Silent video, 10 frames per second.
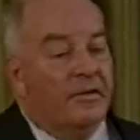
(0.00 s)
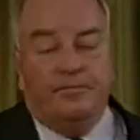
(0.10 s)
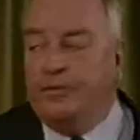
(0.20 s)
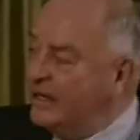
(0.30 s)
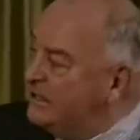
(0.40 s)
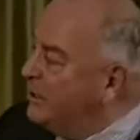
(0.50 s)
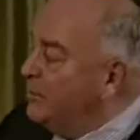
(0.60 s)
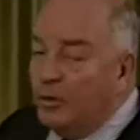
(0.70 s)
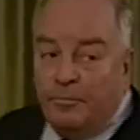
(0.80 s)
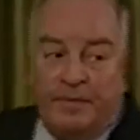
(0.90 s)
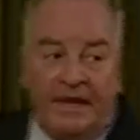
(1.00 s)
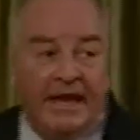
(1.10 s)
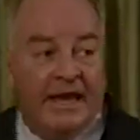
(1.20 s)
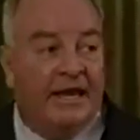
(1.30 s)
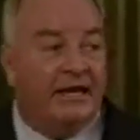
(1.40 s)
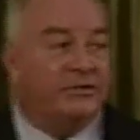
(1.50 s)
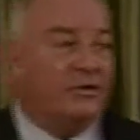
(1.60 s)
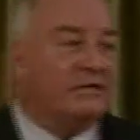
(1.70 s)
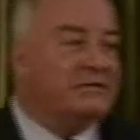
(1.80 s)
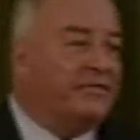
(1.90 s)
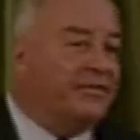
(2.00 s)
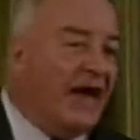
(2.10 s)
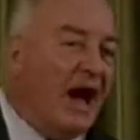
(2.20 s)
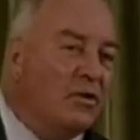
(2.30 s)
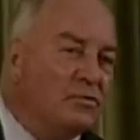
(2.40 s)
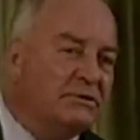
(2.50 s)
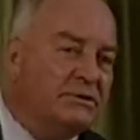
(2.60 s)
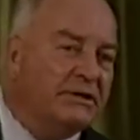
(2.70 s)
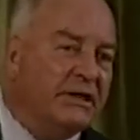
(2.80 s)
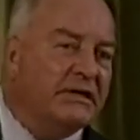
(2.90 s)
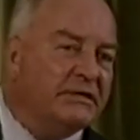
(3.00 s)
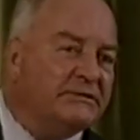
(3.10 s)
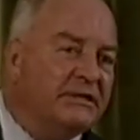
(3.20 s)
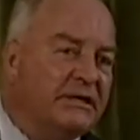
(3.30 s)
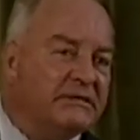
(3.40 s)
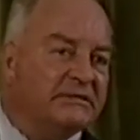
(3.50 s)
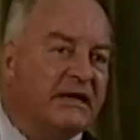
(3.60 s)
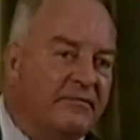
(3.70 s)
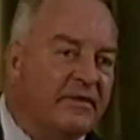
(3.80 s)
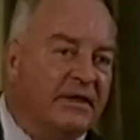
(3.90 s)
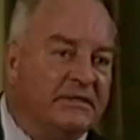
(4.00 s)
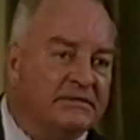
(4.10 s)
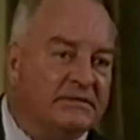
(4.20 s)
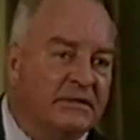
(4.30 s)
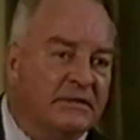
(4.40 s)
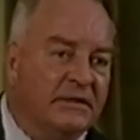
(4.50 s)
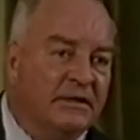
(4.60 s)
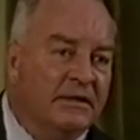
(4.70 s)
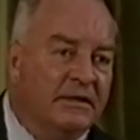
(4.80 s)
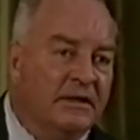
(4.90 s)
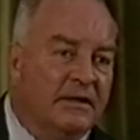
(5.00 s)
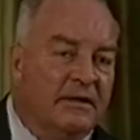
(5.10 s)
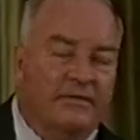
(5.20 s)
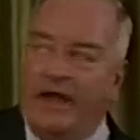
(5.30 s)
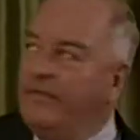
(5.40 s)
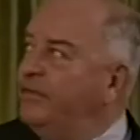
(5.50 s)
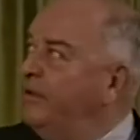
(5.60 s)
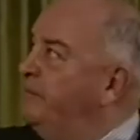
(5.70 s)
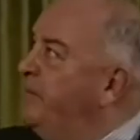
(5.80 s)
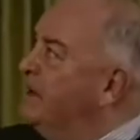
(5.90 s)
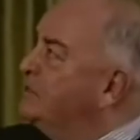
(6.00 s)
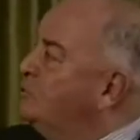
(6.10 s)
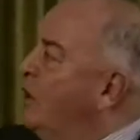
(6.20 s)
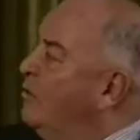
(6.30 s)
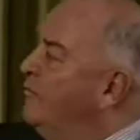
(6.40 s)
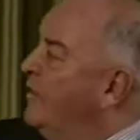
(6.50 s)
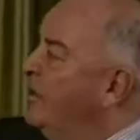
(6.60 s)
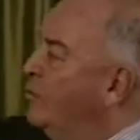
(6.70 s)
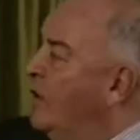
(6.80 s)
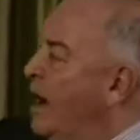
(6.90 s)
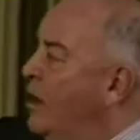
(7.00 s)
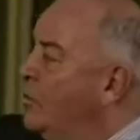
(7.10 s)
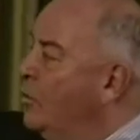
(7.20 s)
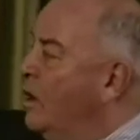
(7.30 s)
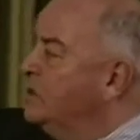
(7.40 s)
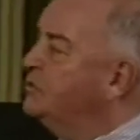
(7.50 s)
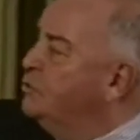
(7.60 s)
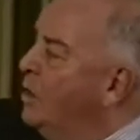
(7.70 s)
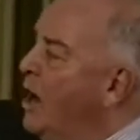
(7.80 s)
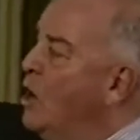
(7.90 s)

The principle being, and it took us 1,000 years to discover this, that the best role for the crown was to